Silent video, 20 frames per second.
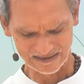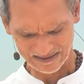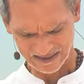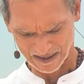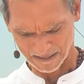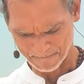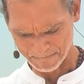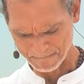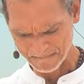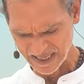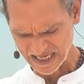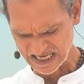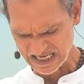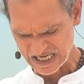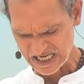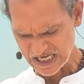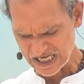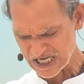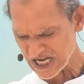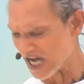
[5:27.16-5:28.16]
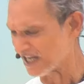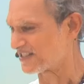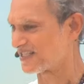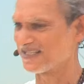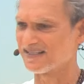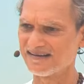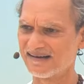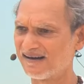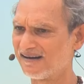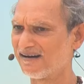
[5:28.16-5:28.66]
A big knot
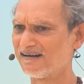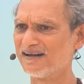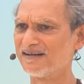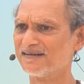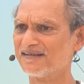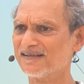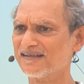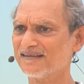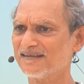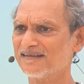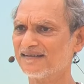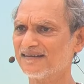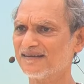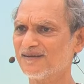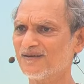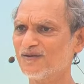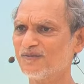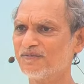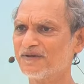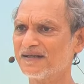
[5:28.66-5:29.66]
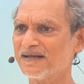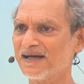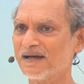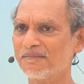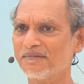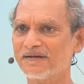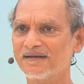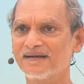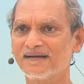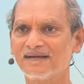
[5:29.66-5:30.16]
in the heart opened
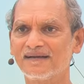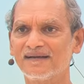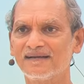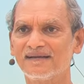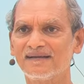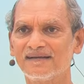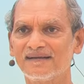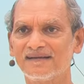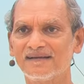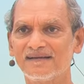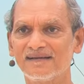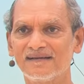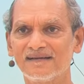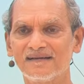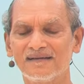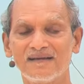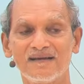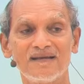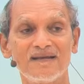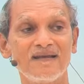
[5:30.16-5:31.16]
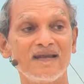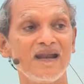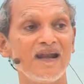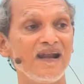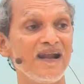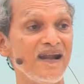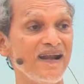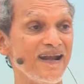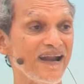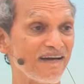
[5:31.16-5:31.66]
up,
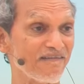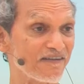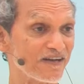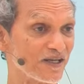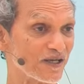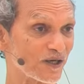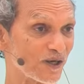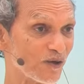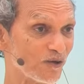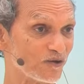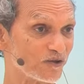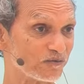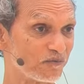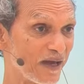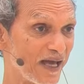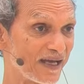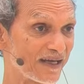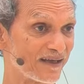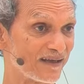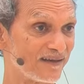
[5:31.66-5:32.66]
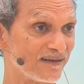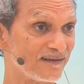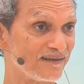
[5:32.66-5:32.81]
never to close back.